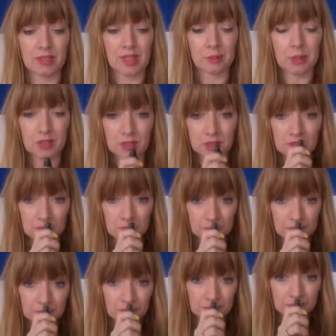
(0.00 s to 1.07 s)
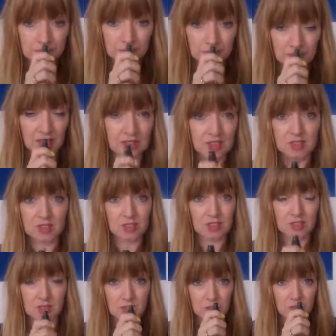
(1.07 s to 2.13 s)
chemicals, and this doesn't
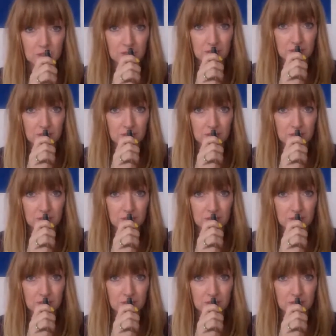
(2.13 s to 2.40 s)
at all.